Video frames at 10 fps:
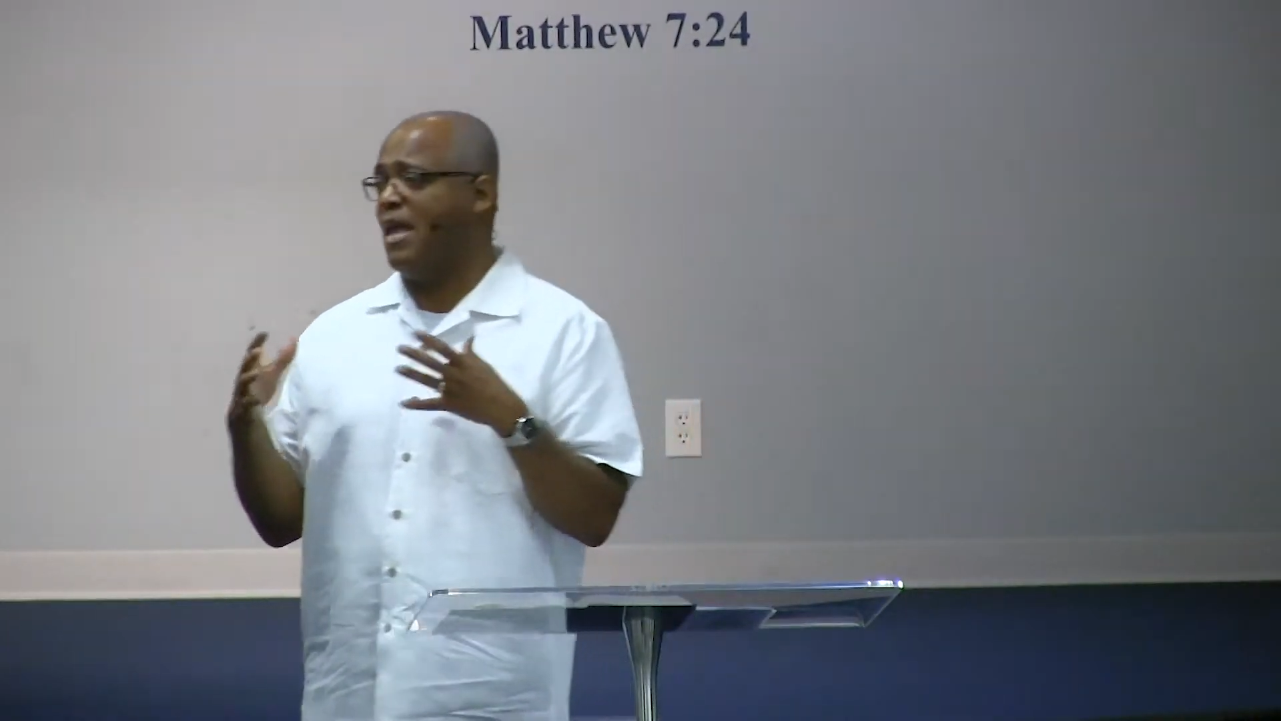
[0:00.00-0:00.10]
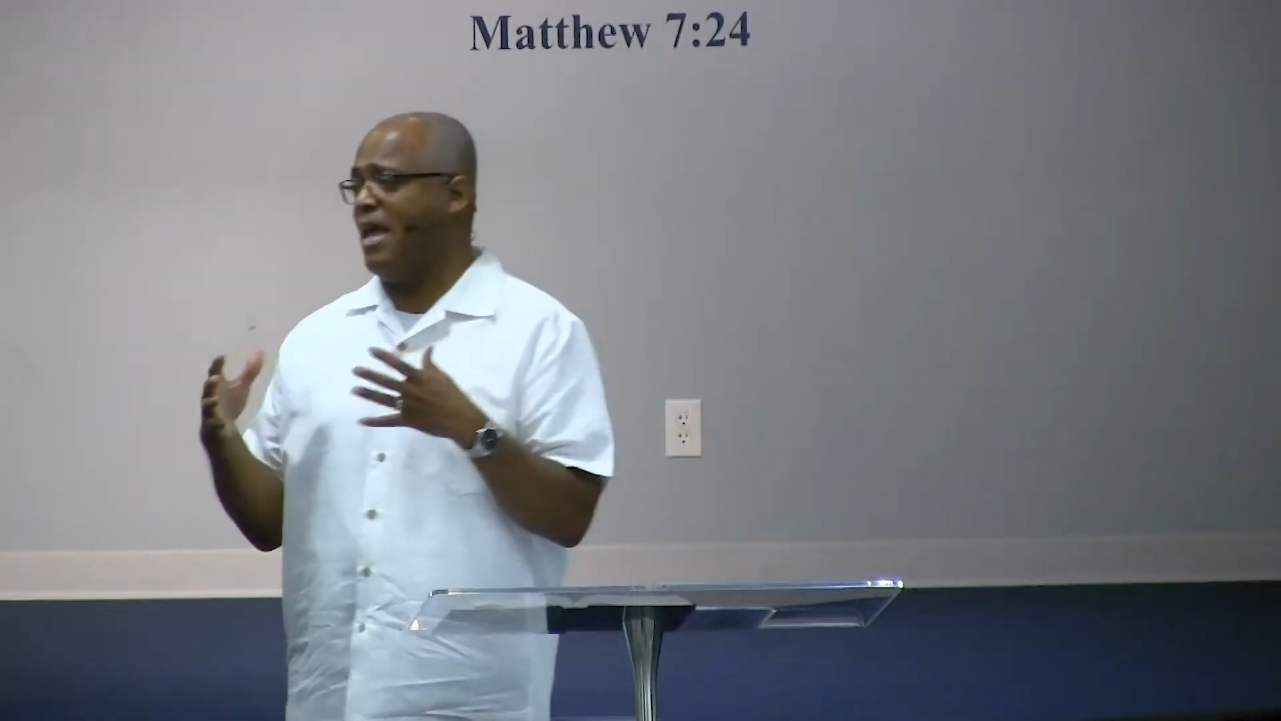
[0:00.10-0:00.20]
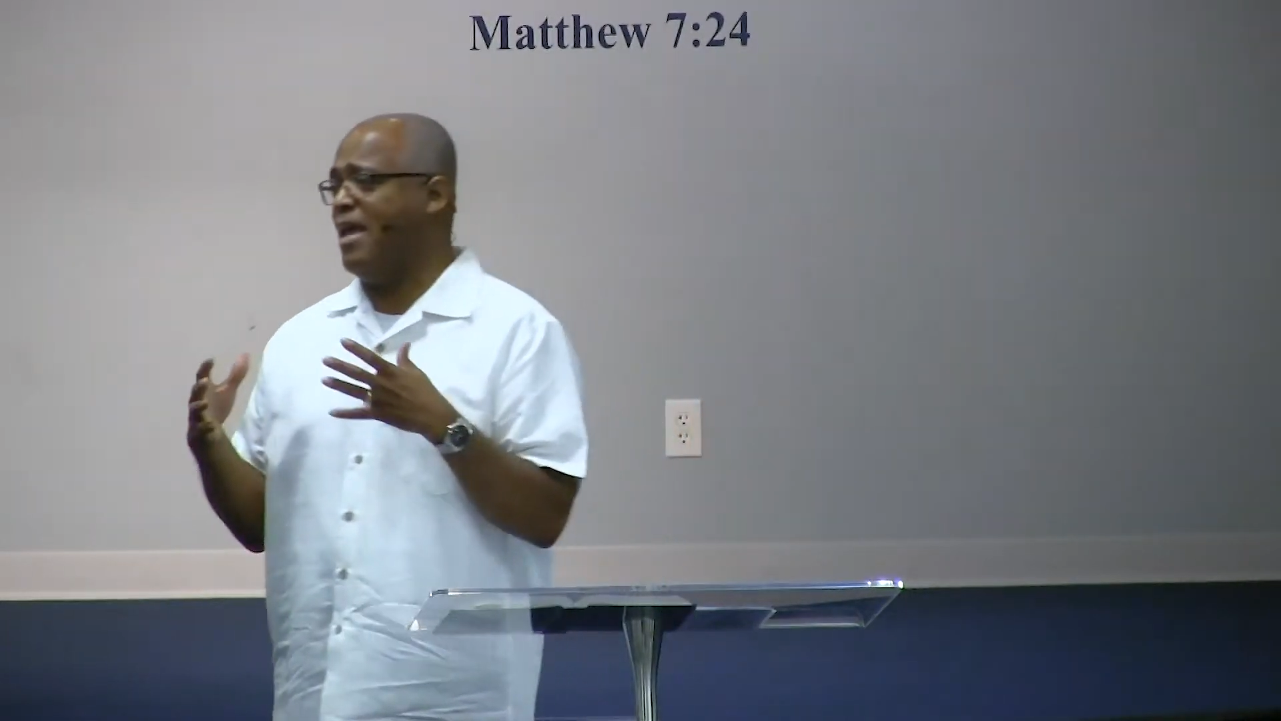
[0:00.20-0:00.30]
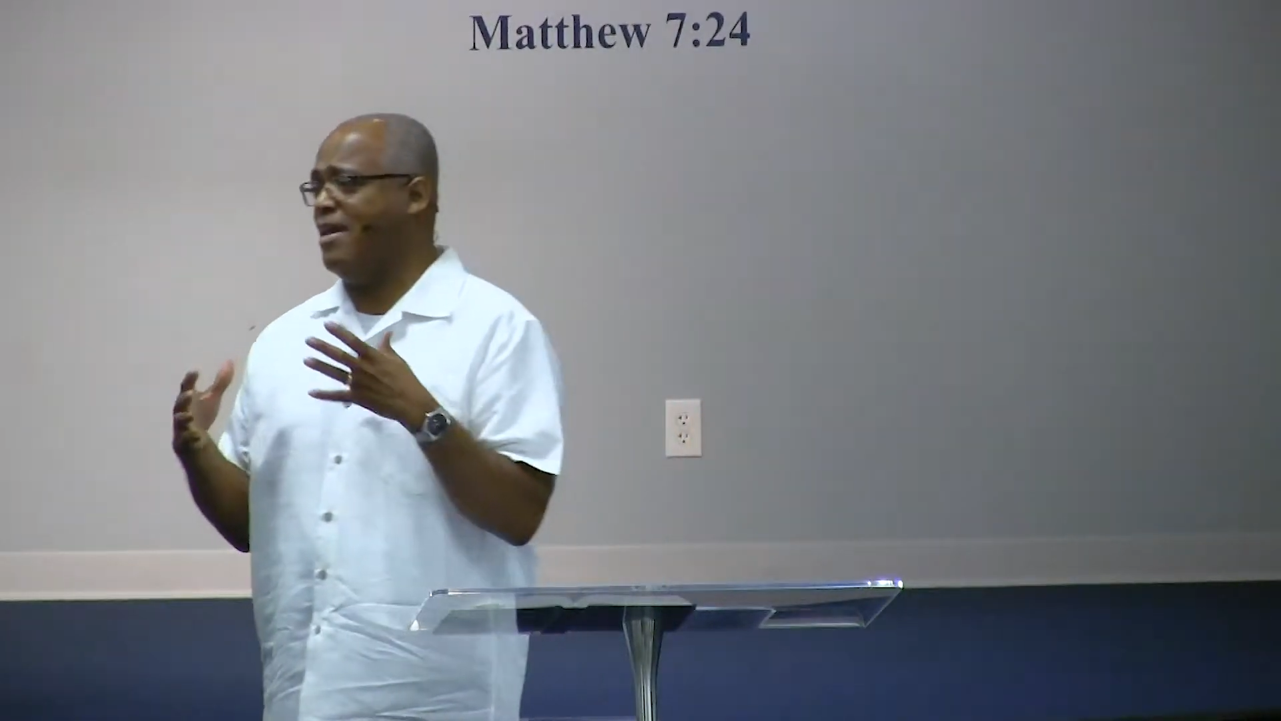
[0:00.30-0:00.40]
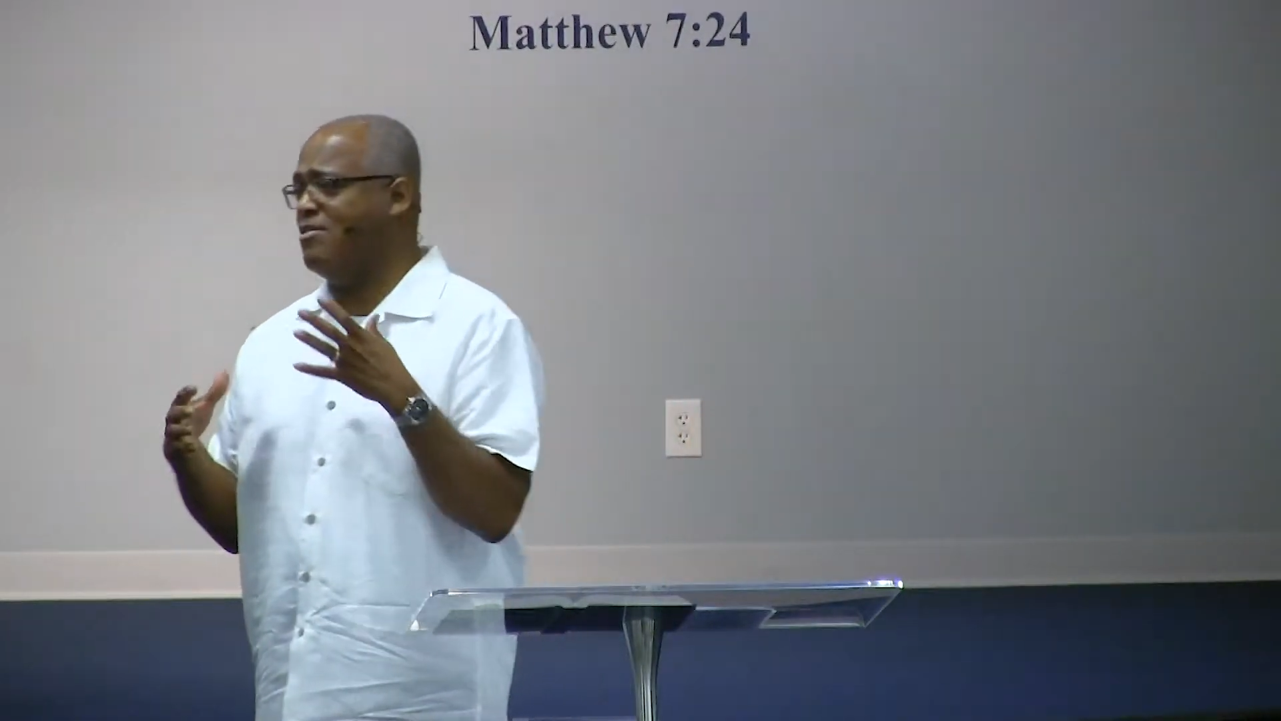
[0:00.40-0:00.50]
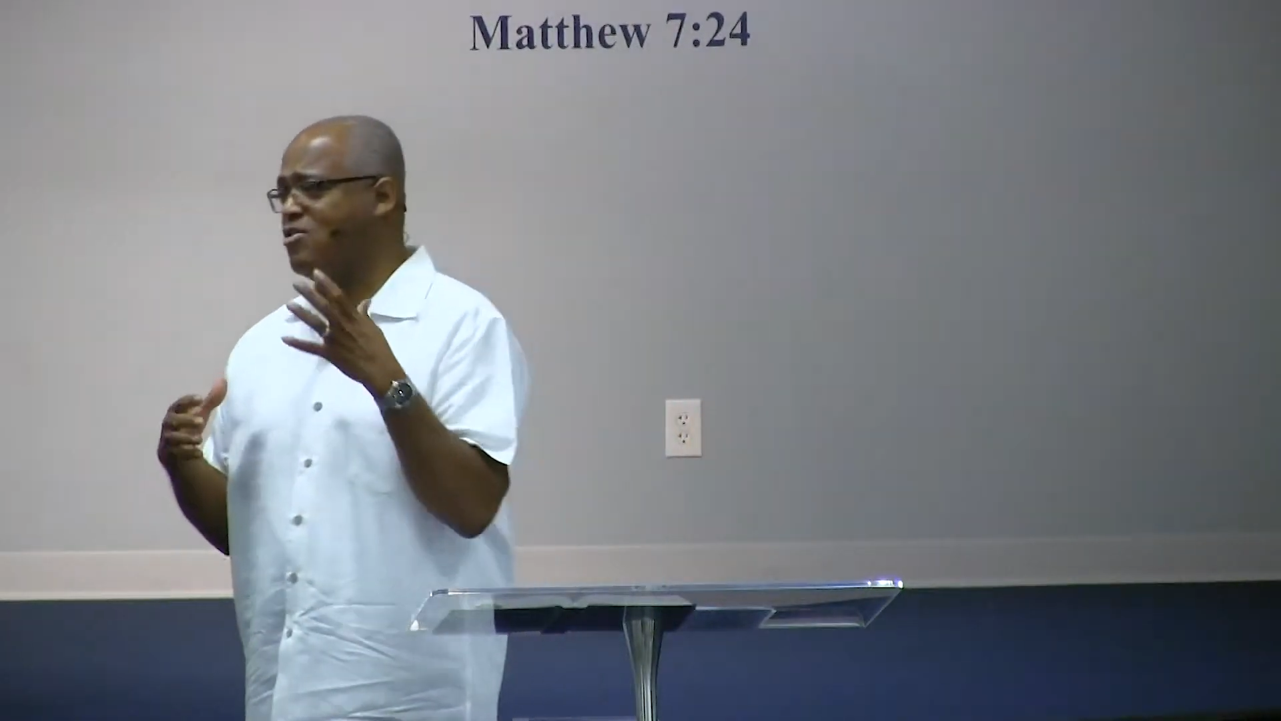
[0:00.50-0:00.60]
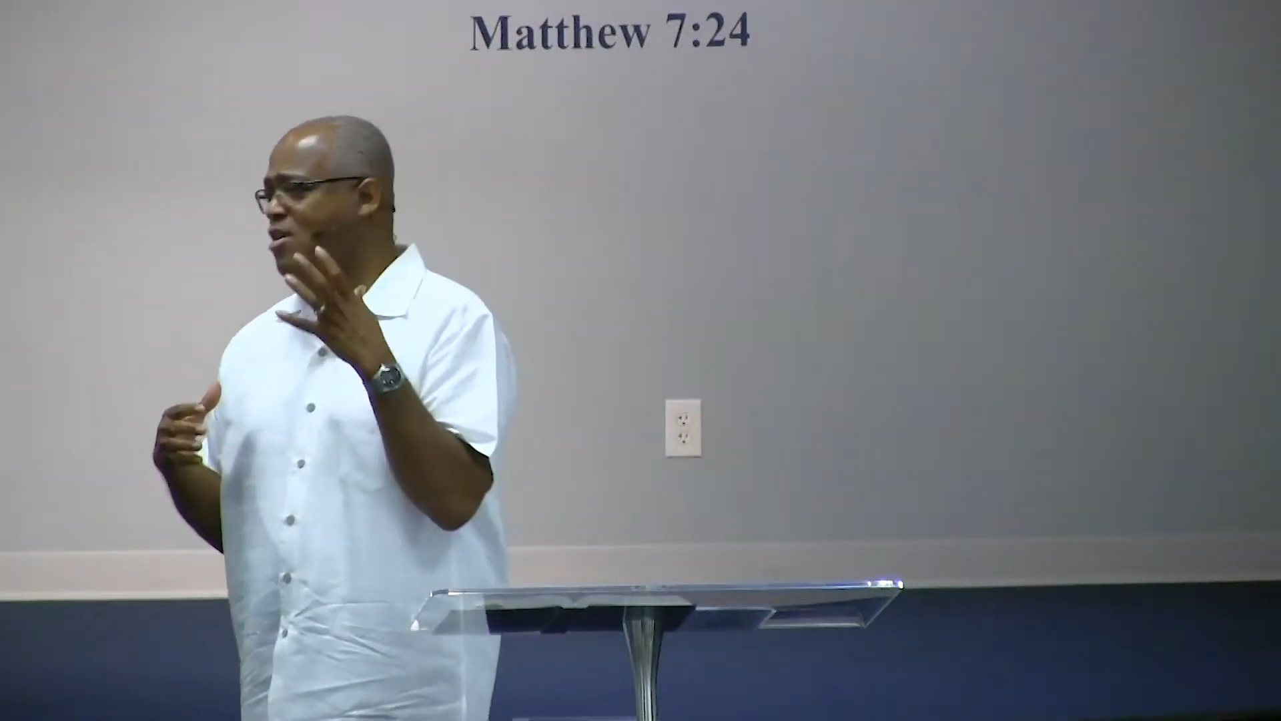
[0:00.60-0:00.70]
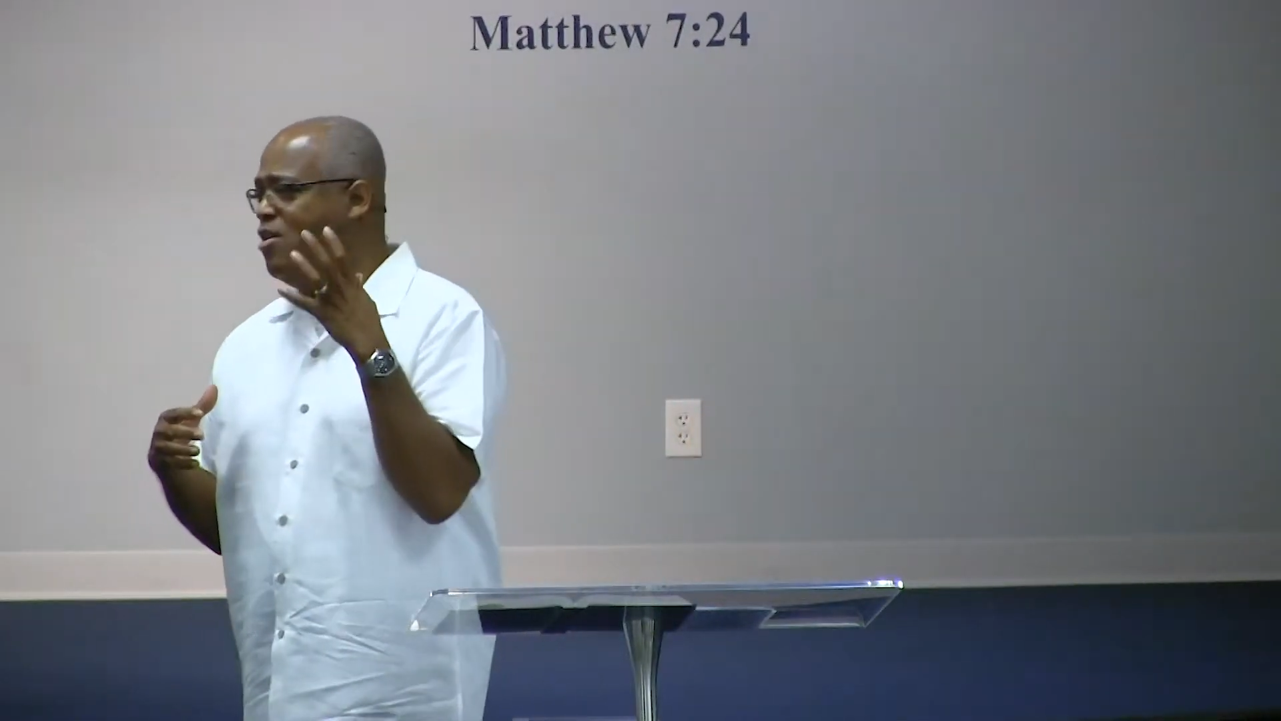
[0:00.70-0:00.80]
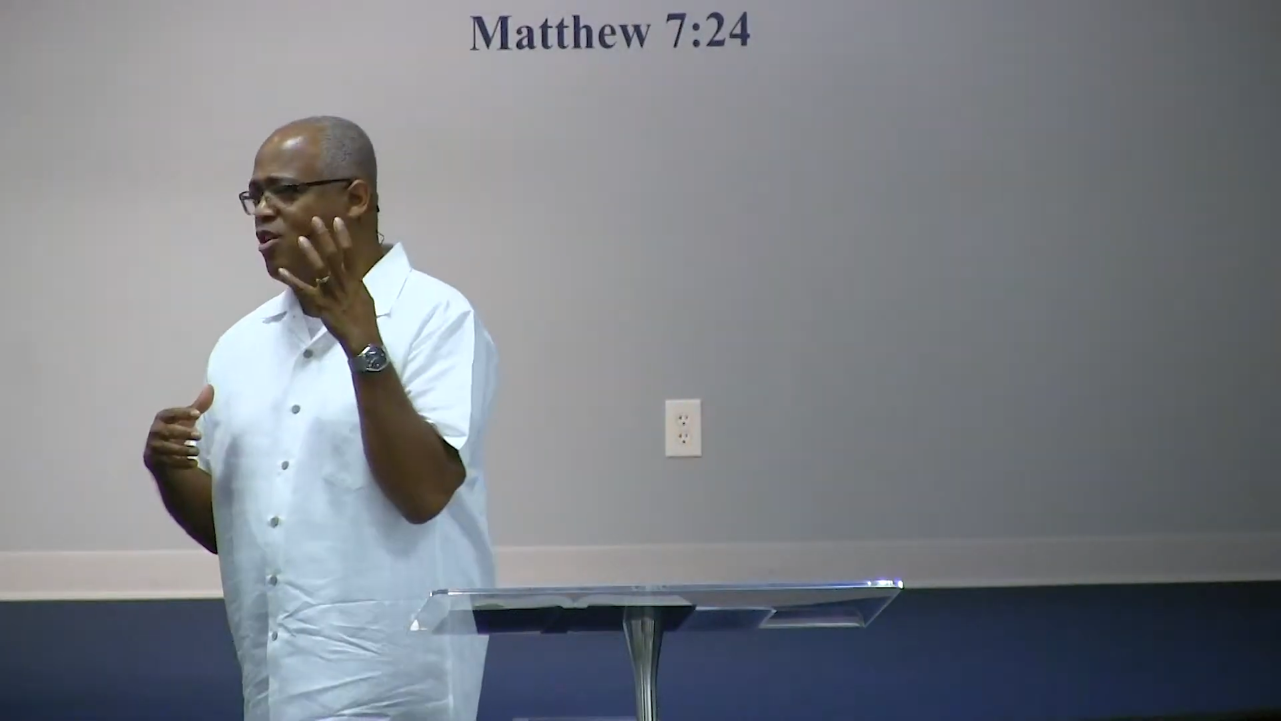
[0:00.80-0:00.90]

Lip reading: hands